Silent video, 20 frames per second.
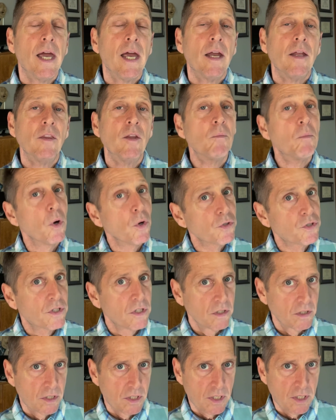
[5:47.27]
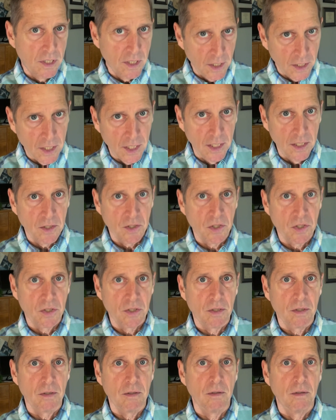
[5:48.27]
The most
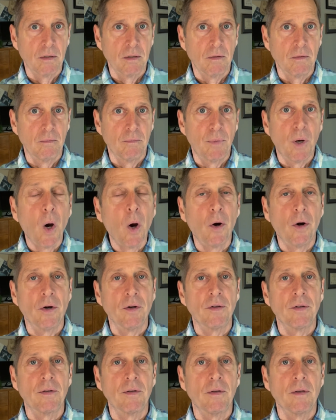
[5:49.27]
insidious part